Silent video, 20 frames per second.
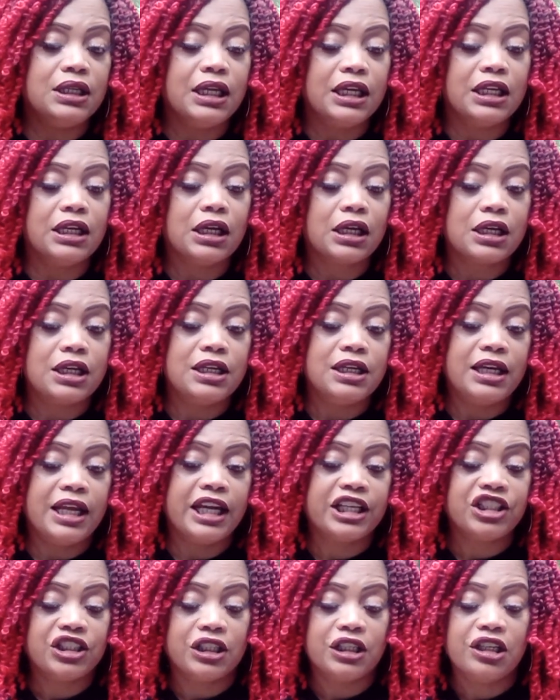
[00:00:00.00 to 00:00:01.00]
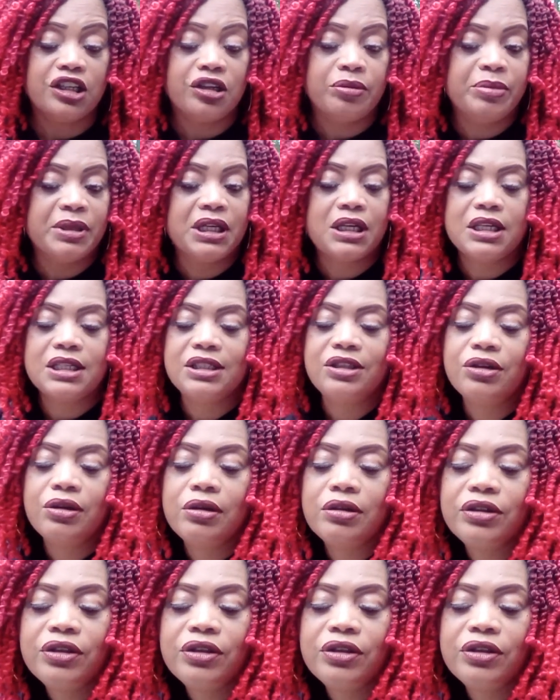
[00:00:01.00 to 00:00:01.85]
in a connection here because they're